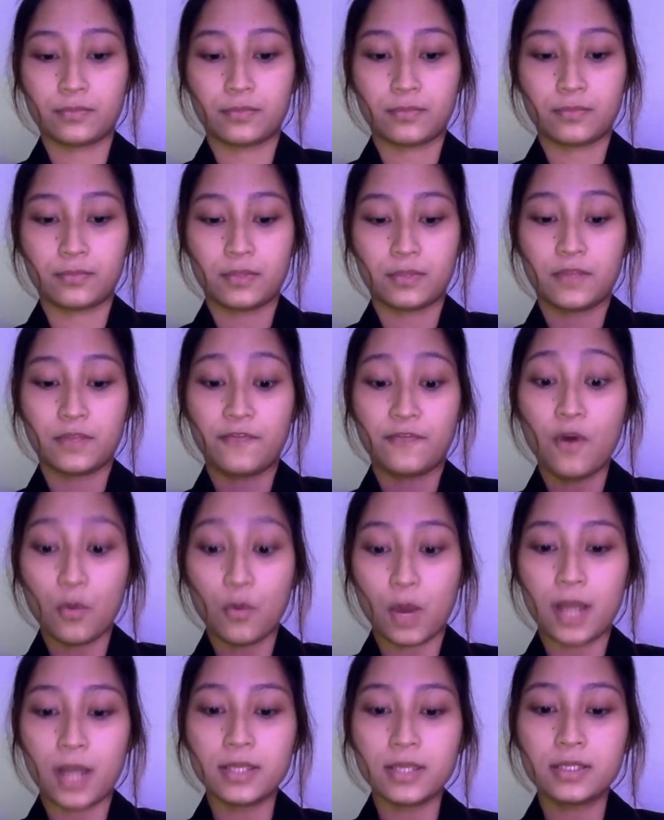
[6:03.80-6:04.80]
the fourth
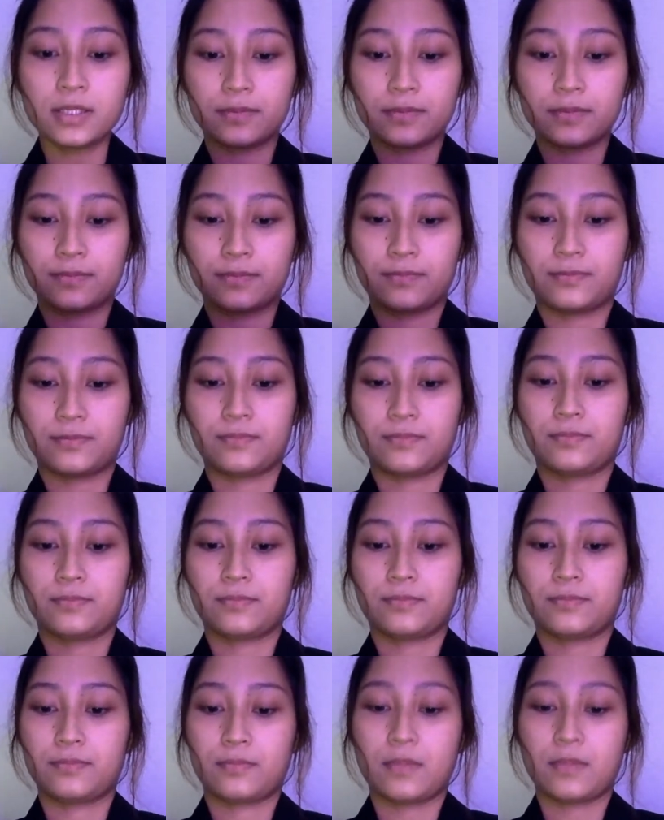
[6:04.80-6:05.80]
one,
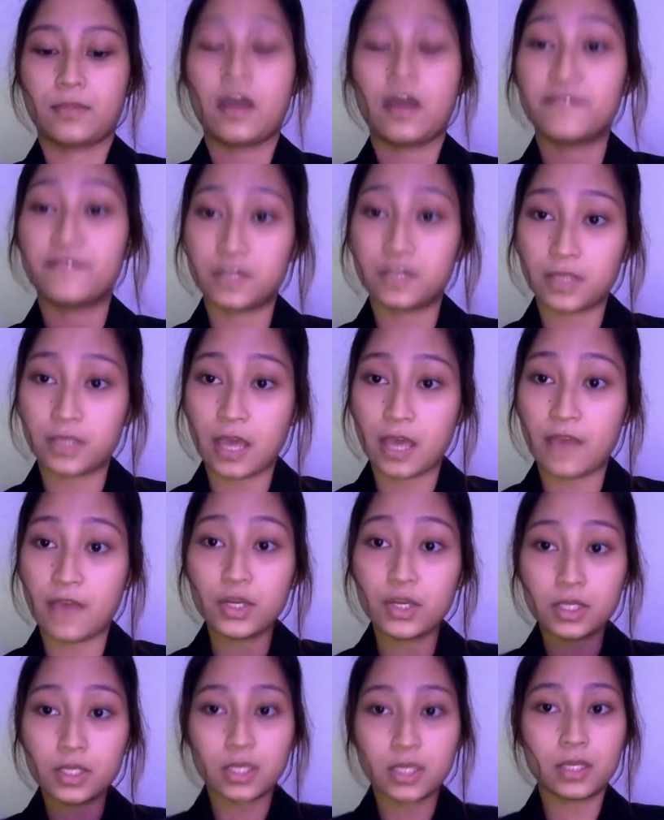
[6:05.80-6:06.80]
after
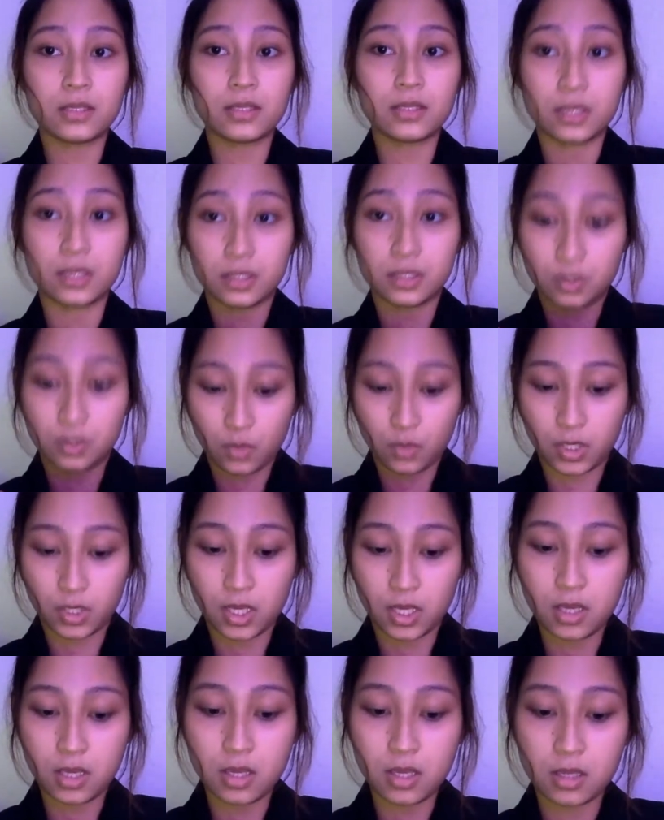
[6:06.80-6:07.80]
everything is
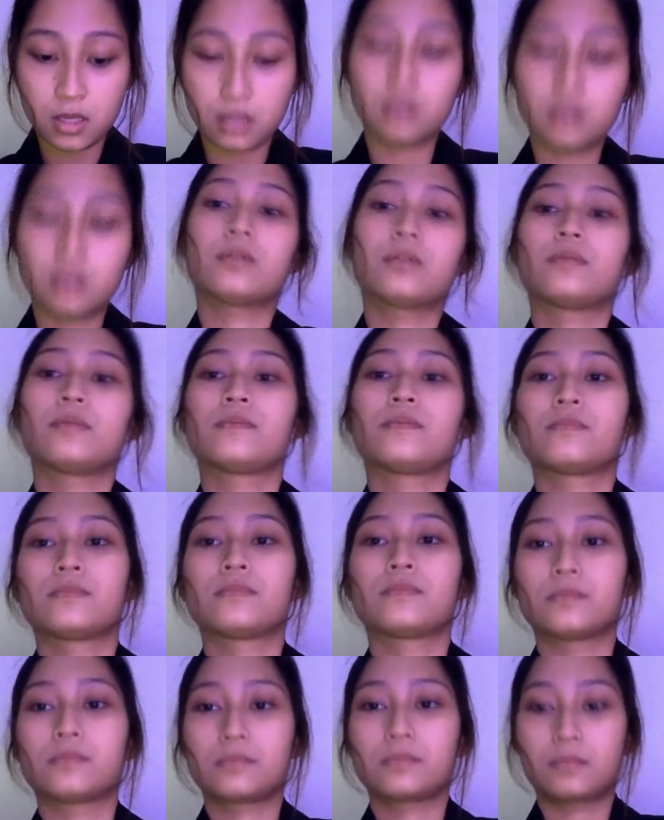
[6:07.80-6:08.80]
okay,
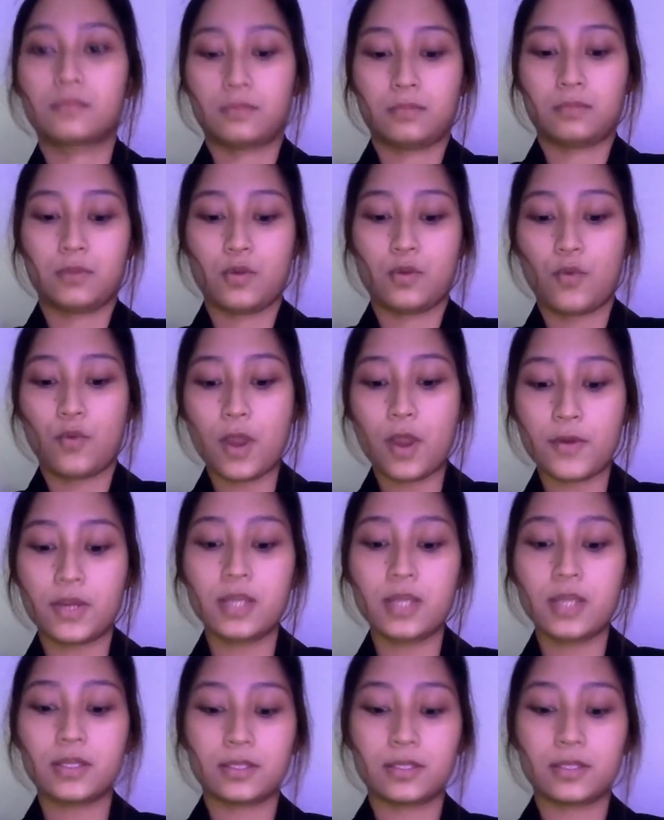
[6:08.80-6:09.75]
wear it.